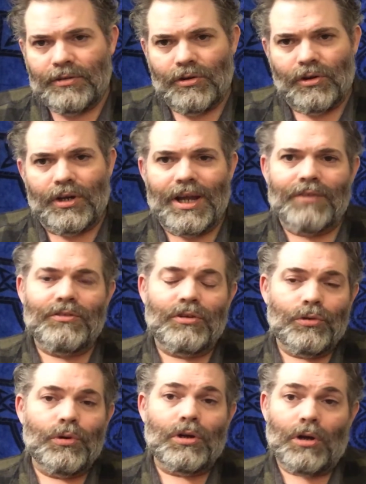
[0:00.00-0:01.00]
You're going to have to
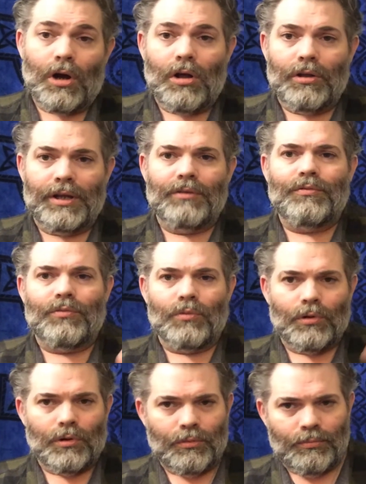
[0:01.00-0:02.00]
do a calling
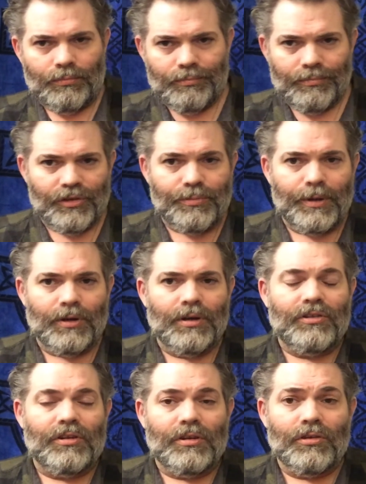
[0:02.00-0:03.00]
for the
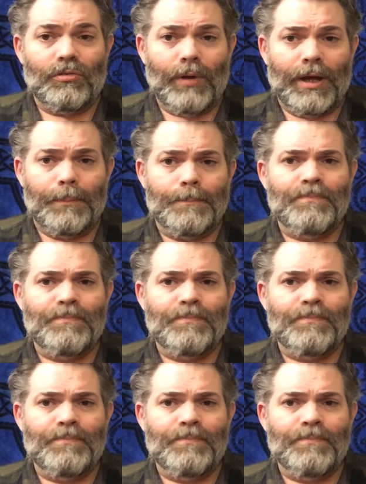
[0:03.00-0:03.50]
spirits in this way.